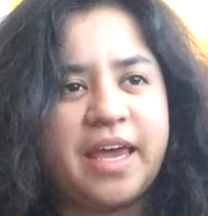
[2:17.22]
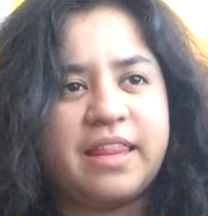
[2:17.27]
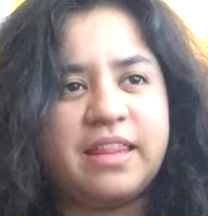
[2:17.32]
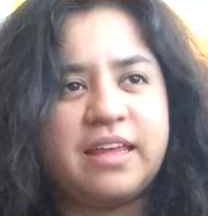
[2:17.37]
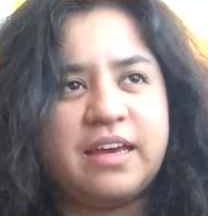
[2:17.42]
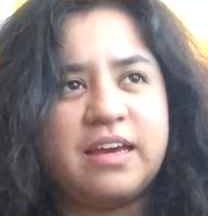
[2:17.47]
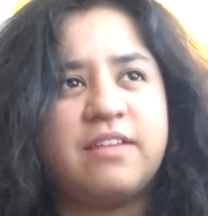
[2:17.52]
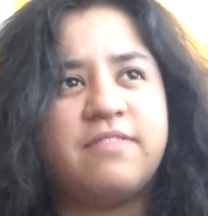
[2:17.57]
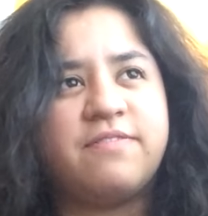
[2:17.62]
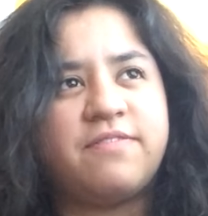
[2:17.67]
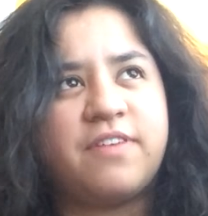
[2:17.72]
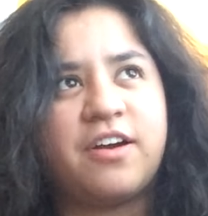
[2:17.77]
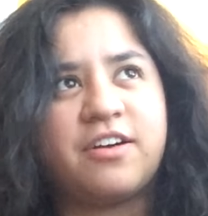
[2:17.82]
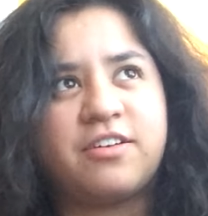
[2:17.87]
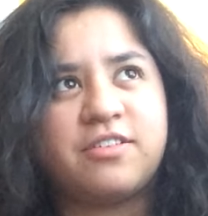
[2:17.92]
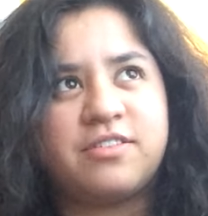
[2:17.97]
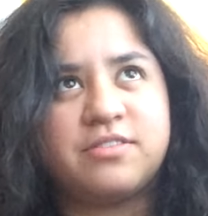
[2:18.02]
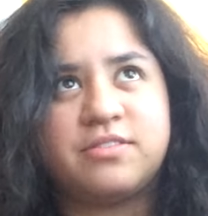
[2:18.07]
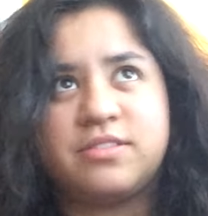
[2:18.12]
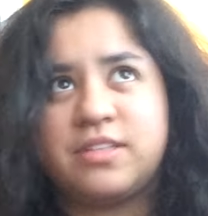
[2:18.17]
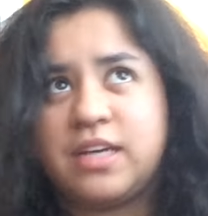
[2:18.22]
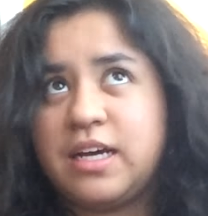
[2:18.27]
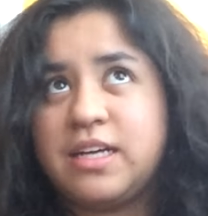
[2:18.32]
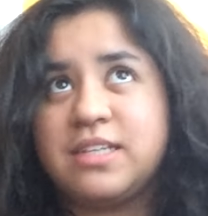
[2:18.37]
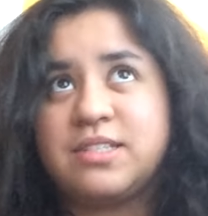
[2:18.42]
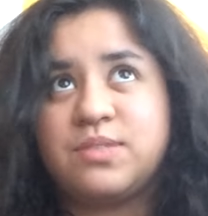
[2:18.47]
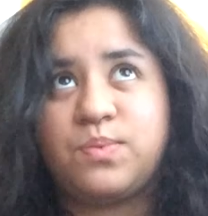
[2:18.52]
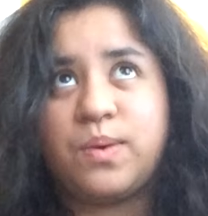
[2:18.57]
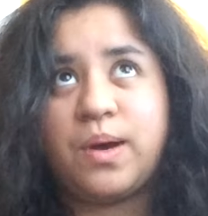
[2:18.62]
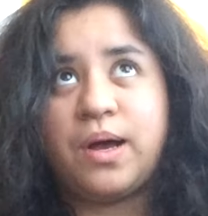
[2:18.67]
and then Farkle
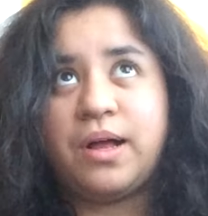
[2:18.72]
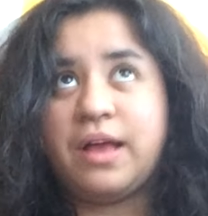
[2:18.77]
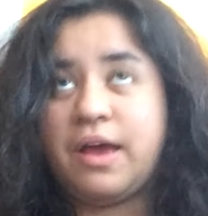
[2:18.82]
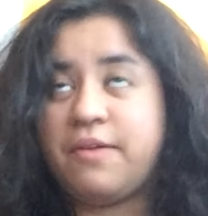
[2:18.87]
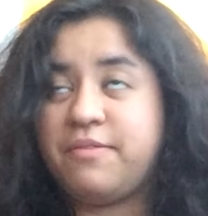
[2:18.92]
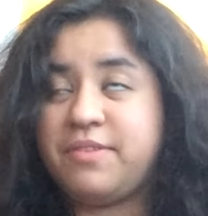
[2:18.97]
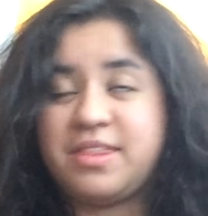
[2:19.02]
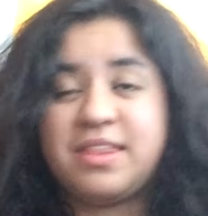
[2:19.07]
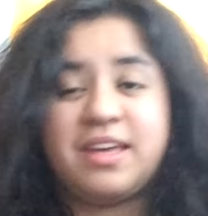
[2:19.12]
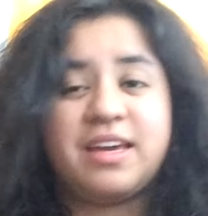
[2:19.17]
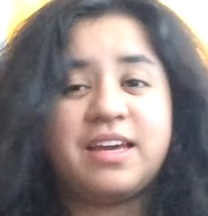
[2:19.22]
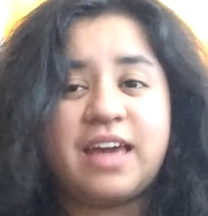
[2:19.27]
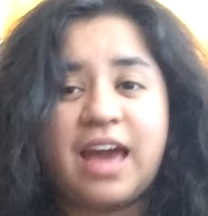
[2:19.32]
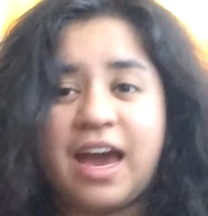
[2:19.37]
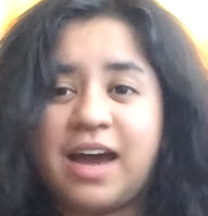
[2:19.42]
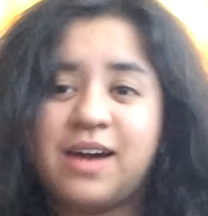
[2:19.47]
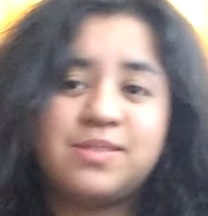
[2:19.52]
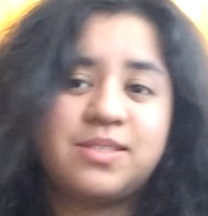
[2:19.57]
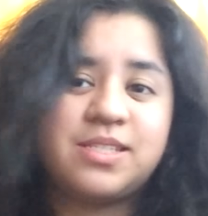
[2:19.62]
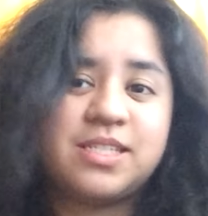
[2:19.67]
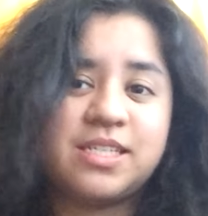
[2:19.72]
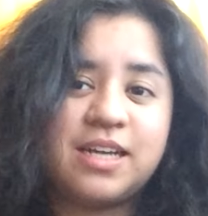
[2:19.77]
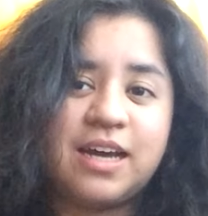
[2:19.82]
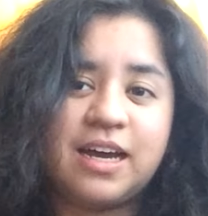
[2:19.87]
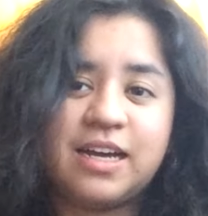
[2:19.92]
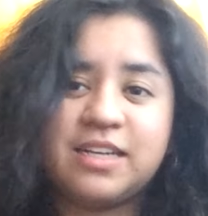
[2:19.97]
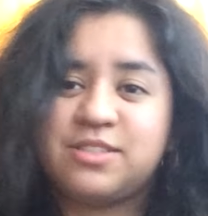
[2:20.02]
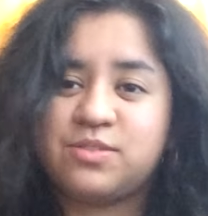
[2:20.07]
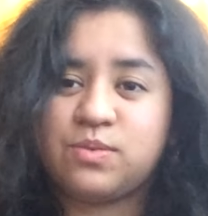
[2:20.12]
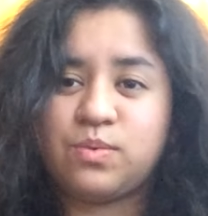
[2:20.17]
says, well, everything counts in
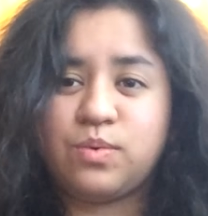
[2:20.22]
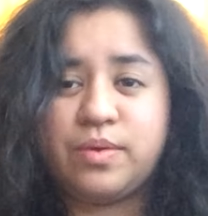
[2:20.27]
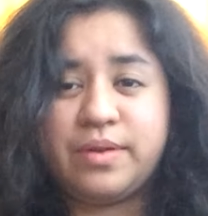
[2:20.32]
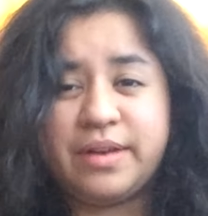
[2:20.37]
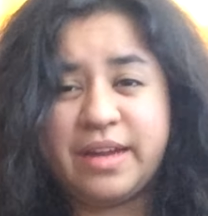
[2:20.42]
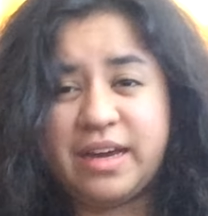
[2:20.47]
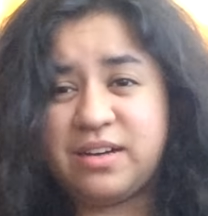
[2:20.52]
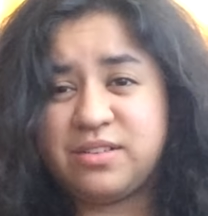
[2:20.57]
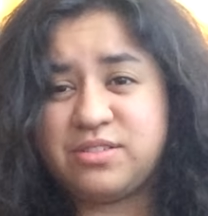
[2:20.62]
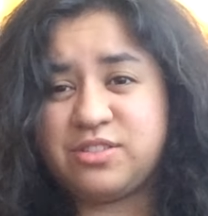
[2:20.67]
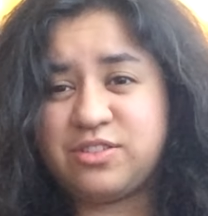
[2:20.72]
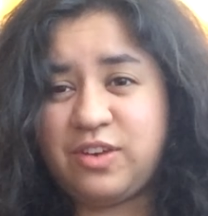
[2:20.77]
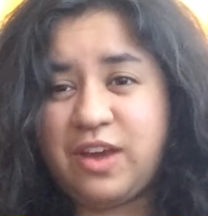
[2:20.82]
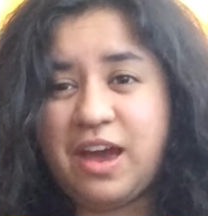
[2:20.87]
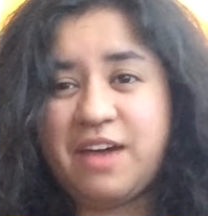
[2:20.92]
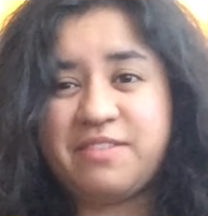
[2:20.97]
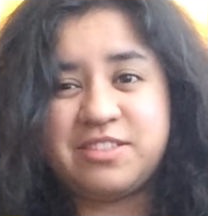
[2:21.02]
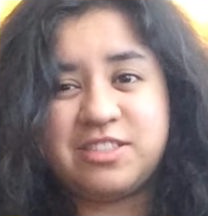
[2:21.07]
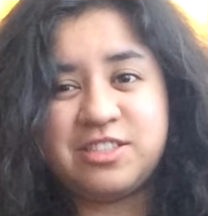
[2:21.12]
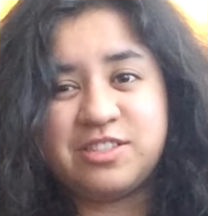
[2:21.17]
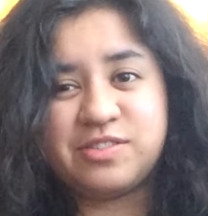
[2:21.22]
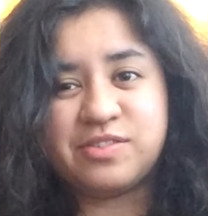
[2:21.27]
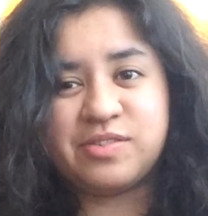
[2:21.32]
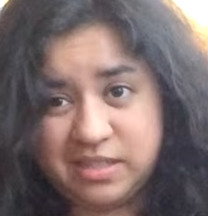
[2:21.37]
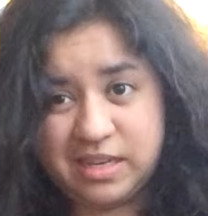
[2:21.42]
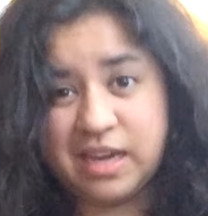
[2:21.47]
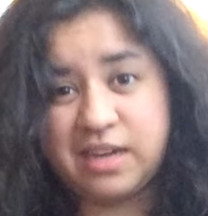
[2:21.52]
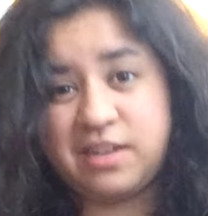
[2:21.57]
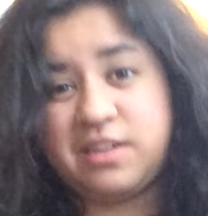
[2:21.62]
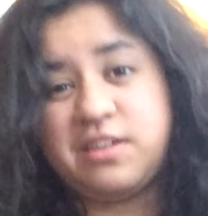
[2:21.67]
high school now, so you have to
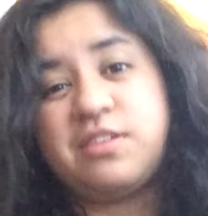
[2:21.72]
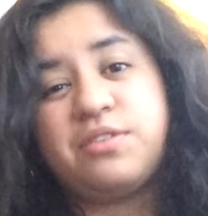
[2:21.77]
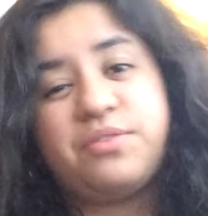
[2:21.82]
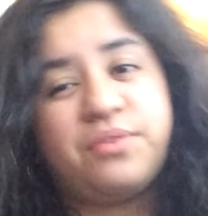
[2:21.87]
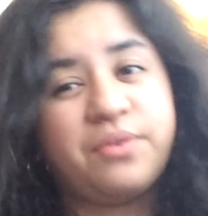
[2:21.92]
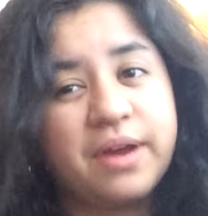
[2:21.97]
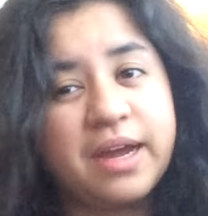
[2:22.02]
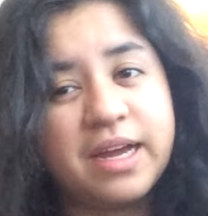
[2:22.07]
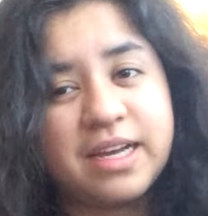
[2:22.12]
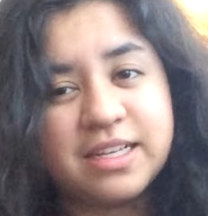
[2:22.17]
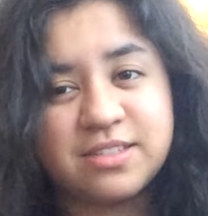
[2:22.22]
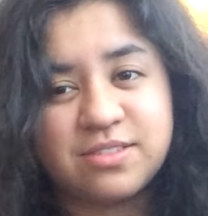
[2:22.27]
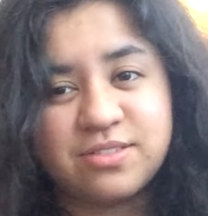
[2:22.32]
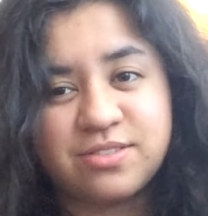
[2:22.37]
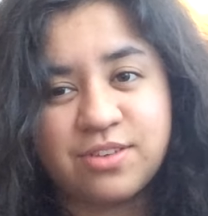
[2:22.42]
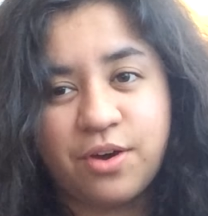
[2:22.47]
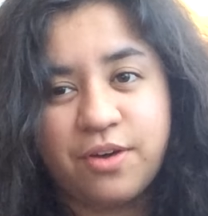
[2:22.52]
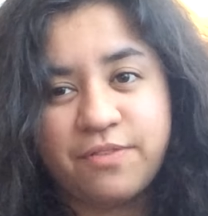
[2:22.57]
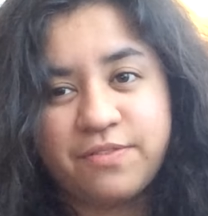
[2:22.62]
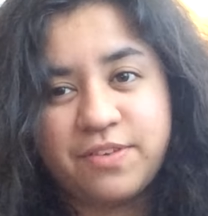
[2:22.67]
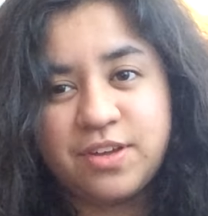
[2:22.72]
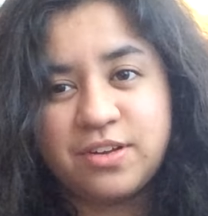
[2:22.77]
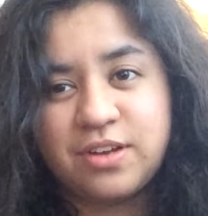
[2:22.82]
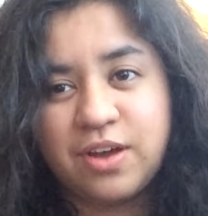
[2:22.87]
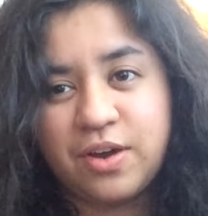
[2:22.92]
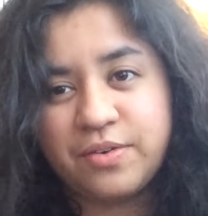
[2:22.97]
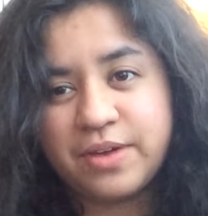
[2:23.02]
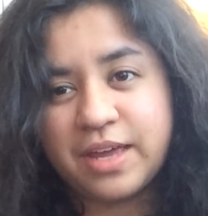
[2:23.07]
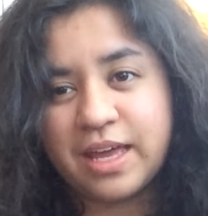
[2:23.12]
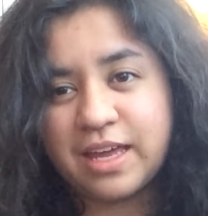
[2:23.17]
get good grades. So if you
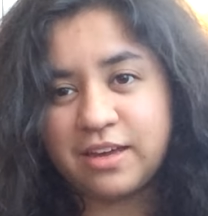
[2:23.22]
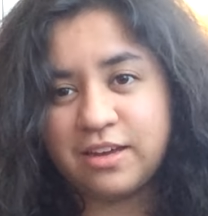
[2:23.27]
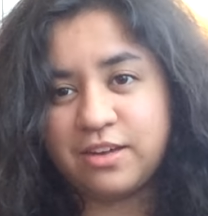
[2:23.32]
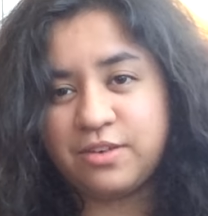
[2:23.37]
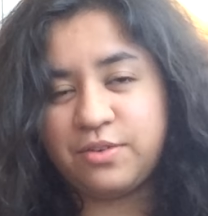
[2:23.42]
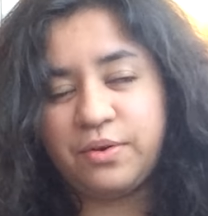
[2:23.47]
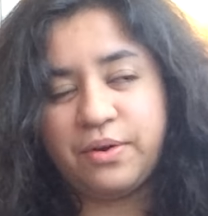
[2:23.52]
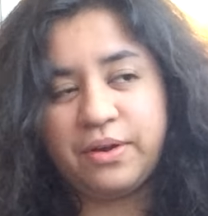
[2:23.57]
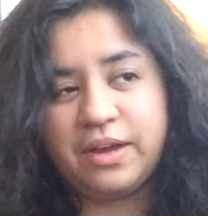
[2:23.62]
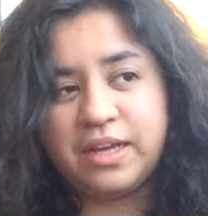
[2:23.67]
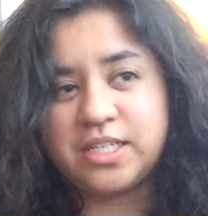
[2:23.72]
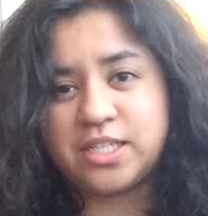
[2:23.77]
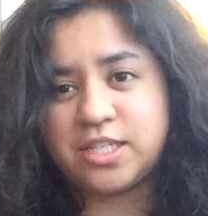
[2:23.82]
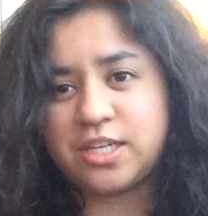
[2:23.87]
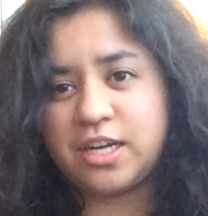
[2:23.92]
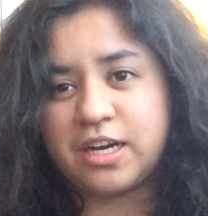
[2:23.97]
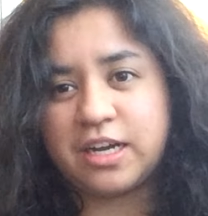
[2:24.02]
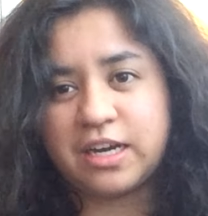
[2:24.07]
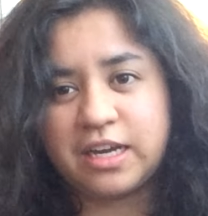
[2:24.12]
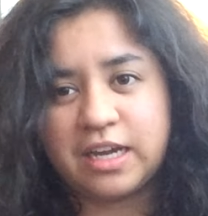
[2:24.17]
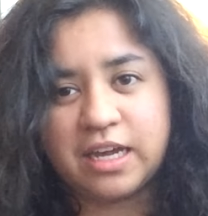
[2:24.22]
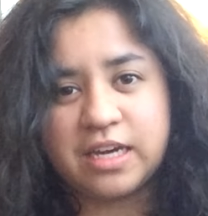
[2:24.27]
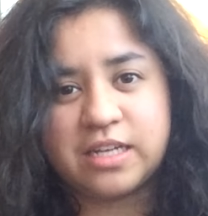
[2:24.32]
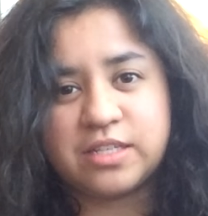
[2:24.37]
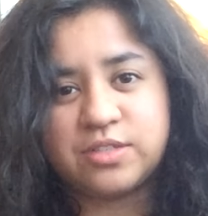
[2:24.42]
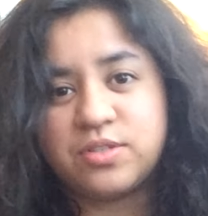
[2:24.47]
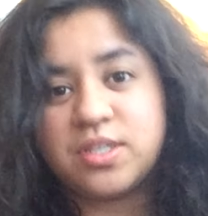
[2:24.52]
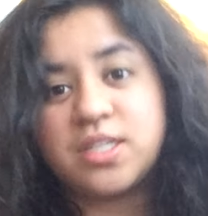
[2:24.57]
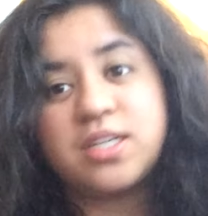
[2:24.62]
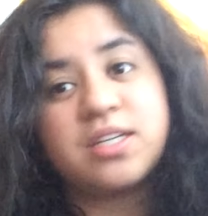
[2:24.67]
don't get good grades, you're not gonna get
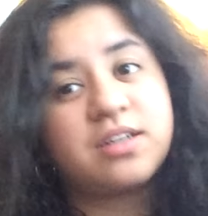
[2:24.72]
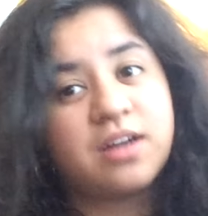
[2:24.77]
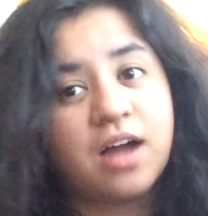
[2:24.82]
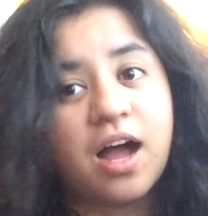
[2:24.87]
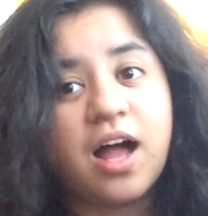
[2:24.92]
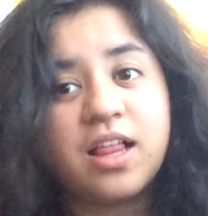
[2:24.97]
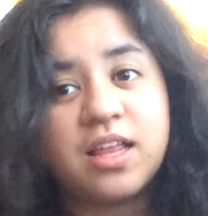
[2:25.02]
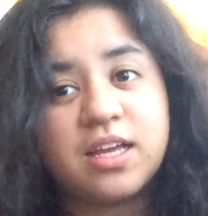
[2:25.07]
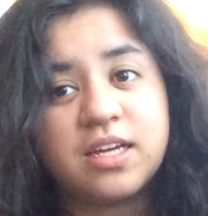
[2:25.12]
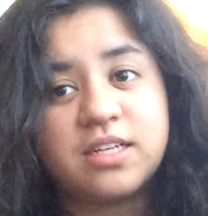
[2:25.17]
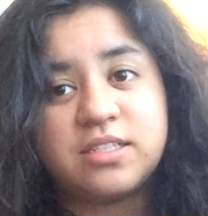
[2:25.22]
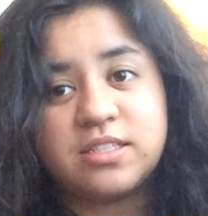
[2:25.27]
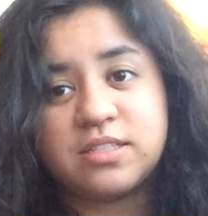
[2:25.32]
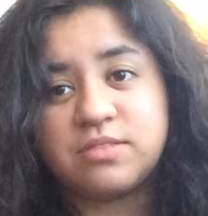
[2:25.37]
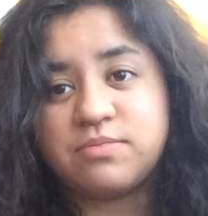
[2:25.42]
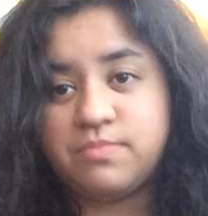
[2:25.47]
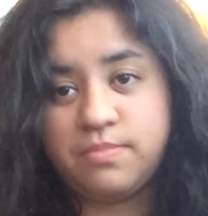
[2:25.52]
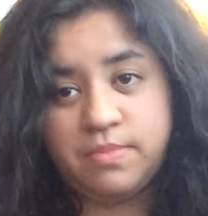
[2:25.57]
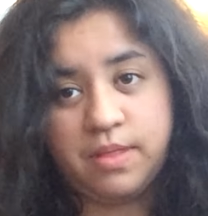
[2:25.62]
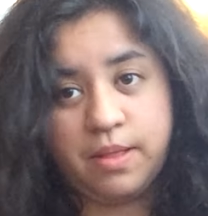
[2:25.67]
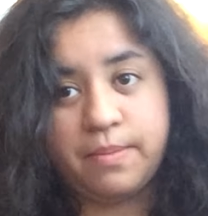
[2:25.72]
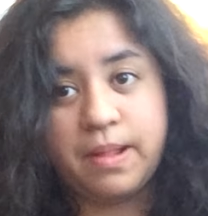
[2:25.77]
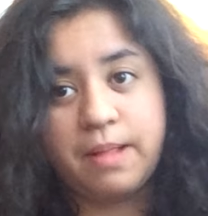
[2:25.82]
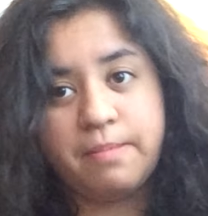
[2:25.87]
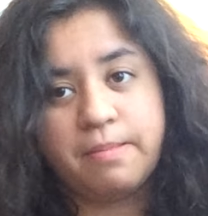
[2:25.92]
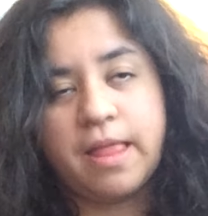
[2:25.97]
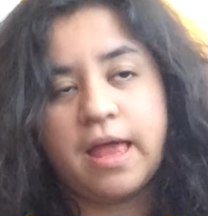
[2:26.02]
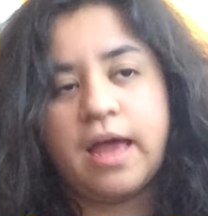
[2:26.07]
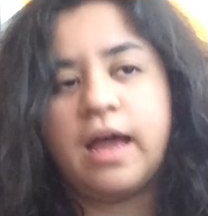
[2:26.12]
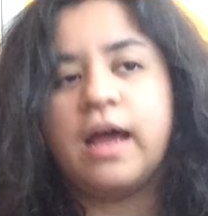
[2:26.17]
into a good college and blah blah
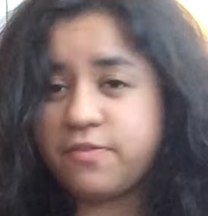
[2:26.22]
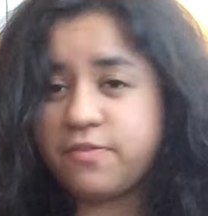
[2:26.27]
blah.